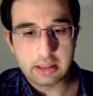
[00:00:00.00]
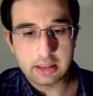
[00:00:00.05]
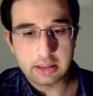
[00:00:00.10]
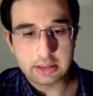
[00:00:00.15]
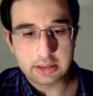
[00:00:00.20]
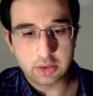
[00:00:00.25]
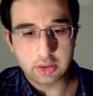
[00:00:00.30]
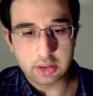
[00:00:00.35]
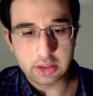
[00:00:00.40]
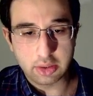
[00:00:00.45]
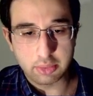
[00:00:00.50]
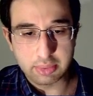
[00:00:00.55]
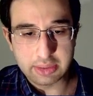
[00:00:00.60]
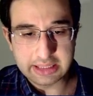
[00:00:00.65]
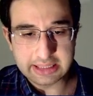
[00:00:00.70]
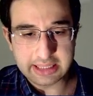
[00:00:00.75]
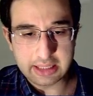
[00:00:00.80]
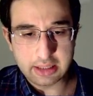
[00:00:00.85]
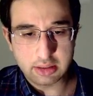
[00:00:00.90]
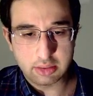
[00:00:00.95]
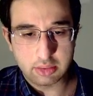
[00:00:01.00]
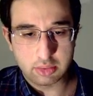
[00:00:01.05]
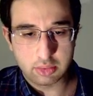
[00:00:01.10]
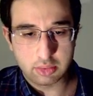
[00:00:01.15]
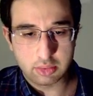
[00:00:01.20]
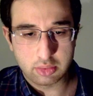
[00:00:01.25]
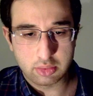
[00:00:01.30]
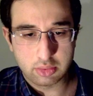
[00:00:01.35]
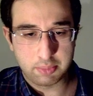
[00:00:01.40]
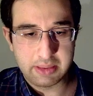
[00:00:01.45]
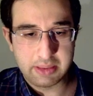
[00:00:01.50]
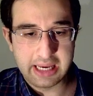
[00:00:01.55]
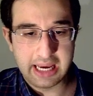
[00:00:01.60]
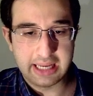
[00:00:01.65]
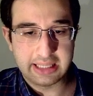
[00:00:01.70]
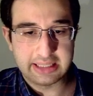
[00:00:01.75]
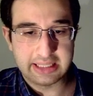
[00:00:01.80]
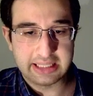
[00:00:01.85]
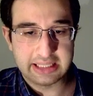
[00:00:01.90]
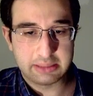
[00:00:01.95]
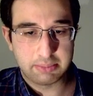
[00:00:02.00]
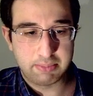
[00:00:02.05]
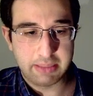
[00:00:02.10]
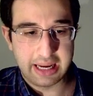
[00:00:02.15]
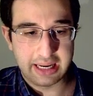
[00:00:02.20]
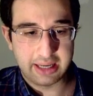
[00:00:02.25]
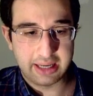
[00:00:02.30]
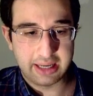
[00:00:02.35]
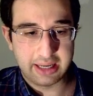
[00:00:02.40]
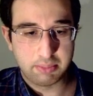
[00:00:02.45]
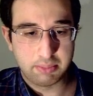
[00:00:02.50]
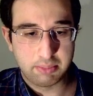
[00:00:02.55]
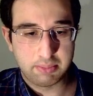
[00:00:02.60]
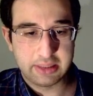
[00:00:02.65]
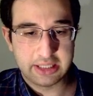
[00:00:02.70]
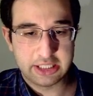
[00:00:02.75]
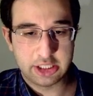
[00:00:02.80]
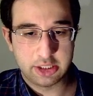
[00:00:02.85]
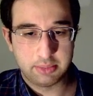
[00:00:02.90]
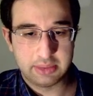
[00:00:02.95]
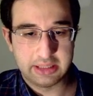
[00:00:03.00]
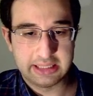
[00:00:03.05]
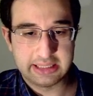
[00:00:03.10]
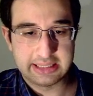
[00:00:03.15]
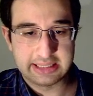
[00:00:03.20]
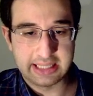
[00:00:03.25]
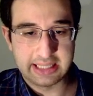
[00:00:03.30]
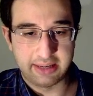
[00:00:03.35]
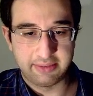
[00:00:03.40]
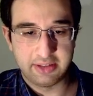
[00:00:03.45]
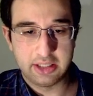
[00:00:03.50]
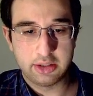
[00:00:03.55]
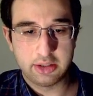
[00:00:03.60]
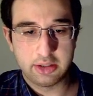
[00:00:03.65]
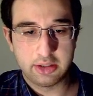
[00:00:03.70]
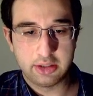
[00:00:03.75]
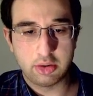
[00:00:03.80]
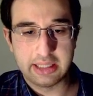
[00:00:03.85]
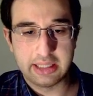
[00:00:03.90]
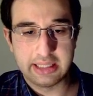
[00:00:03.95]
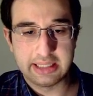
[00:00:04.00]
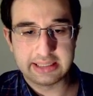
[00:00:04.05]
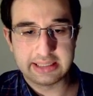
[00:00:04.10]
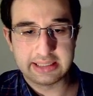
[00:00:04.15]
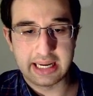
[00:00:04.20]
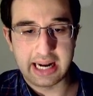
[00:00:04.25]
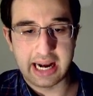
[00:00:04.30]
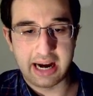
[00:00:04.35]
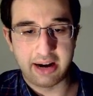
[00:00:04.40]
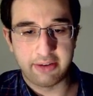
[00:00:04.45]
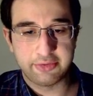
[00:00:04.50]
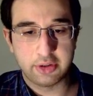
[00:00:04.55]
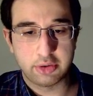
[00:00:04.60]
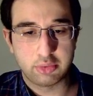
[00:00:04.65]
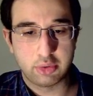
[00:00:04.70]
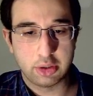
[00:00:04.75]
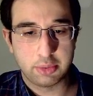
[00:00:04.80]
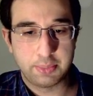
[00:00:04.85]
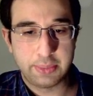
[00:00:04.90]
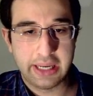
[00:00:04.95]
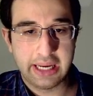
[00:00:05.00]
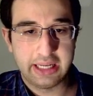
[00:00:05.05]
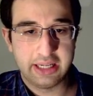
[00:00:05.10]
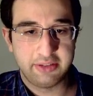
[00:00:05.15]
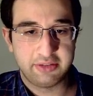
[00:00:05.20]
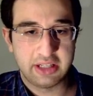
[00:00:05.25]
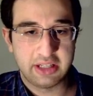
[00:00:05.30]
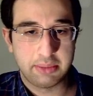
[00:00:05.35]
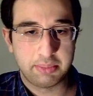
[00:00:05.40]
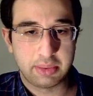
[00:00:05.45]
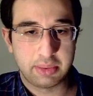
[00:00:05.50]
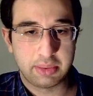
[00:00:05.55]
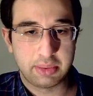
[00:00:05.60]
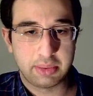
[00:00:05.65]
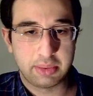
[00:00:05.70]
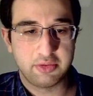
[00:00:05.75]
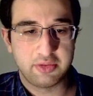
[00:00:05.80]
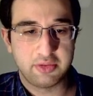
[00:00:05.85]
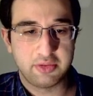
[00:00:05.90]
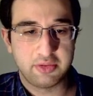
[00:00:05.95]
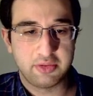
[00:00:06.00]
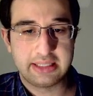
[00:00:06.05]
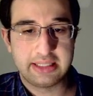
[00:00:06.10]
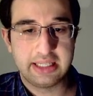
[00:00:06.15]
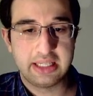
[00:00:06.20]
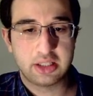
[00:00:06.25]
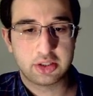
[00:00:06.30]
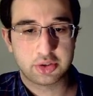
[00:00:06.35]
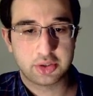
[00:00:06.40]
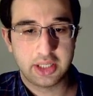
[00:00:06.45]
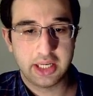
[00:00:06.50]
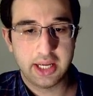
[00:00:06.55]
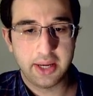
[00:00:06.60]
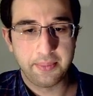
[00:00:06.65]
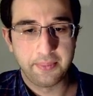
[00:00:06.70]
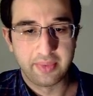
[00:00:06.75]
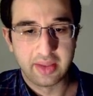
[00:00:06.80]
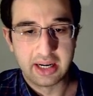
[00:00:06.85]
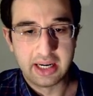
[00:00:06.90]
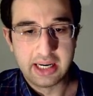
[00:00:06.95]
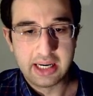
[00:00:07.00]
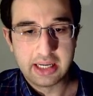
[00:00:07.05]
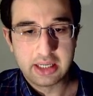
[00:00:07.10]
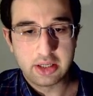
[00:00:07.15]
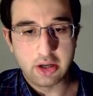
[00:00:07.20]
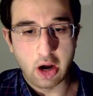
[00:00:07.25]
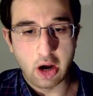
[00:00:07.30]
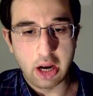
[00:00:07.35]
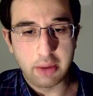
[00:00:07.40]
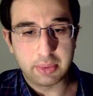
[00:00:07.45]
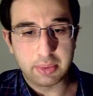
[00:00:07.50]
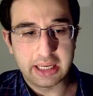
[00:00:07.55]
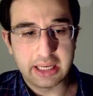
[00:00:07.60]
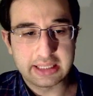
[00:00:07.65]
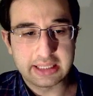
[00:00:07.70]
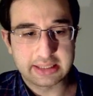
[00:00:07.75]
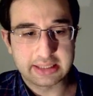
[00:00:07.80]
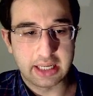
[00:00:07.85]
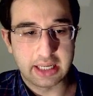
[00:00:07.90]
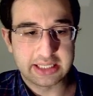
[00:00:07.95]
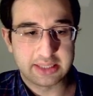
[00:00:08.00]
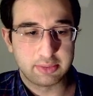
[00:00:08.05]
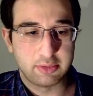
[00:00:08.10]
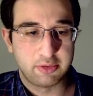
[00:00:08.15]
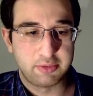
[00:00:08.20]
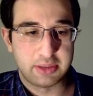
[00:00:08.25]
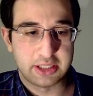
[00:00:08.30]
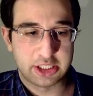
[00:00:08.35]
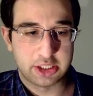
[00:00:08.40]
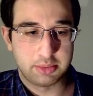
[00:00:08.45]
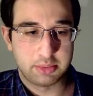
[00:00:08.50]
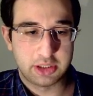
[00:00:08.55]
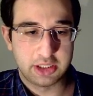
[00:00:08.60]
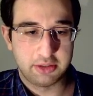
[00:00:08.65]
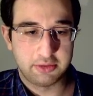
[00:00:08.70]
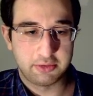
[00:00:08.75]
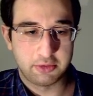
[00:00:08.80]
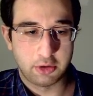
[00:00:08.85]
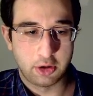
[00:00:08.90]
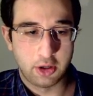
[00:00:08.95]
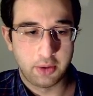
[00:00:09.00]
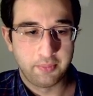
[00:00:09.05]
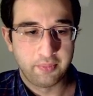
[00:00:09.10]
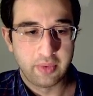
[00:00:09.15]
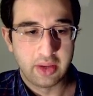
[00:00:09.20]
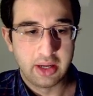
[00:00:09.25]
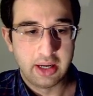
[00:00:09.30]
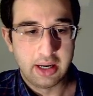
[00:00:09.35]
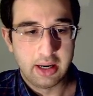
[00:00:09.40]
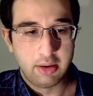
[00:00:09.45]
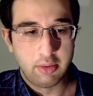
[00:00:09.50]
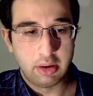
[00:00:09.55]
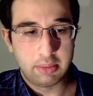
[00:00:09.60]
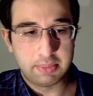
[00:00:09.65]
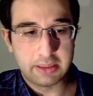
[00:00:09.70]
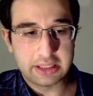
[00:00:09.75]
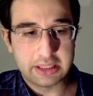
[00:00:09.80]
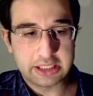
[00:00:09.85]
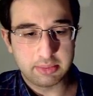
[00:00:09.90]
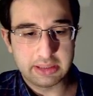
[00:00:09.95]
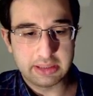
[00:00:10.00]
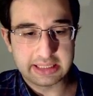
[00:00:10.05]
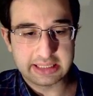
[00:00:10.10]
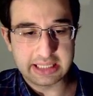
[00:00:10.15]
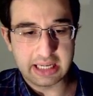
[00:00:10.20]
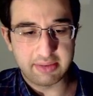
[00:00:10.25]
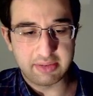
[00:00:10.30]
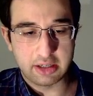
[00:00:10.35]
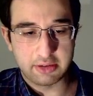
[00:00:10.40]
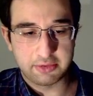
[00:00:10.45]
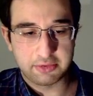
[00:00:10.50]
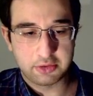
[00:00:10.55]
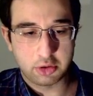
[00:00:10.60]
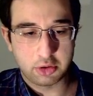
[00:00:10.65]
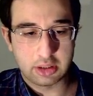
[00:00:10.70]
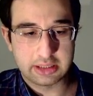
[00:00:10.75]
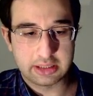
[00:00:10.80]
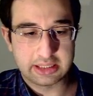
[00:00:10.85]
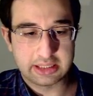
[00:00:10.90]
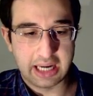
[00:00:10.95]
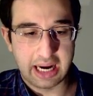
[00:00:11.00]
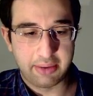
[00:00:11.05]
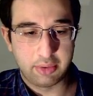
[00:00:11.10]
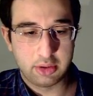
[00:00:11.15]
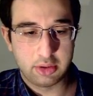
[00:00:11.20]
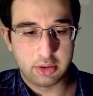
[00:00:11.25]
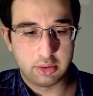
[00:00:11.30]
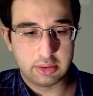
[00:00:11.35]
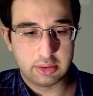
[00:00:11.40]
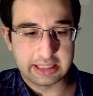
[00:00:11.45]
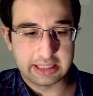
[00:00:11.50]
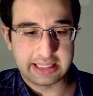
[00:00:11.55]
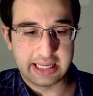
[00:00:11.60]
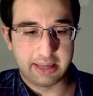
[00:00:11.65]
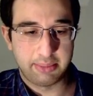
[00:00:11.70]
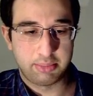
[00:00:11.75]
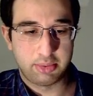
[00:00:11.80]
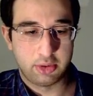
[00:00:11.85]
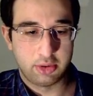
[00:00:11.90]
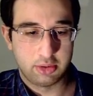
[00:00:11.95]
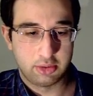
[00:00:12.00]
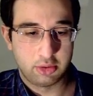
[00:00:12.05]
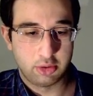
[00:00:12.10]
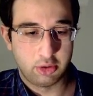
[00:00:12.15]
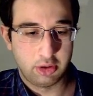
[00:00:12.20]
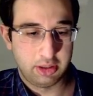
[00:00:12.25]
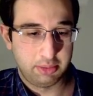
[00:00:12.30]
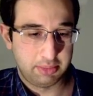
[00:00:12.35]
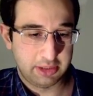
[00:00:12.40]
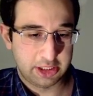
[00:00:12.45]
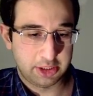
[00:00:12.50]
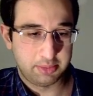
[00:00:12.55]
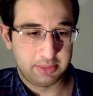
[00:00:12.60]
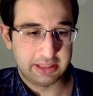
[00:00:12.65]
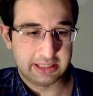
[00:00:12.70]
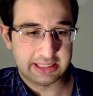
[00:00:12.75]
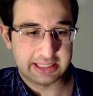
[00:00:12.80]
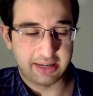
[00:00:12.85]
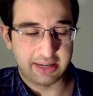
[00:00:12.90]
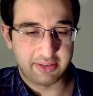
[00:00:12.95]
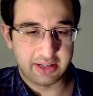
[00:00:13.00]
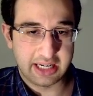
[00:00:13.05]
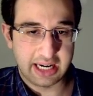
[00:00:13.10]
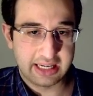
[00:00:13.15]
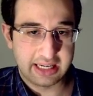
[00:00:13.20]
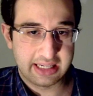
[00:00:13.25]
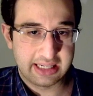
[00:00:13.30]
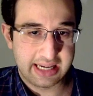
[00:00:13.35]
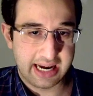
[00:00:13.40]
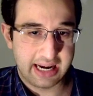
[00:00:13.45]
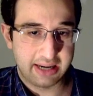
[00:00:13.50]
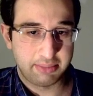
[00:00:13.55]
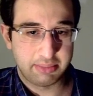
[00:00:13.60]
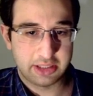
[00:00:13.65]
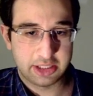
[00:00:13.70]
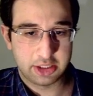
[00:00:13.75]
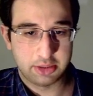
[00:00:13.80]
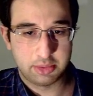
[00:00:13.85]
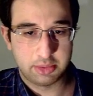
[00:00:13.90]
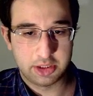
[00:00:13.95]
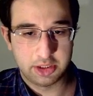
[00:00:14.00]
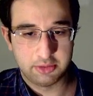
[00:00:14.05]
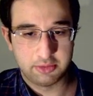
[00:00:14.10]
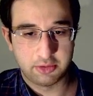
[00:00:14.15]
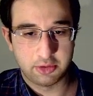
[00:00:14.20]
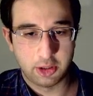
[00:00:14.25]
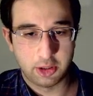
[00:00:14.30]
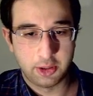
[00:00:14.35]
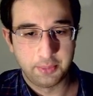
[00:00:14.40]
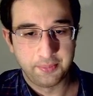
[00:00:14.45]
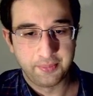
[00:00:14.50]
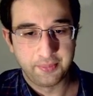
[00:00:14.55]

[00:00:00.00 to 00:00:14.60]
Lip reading: so the reason rook b8 is better than bishop d7, though, is that after rook b8, if they play a move like d3, now I play this nice move bishop g4. With bishop d7, of course, I will lose a tempo, going bishop d7 and then bishop g4.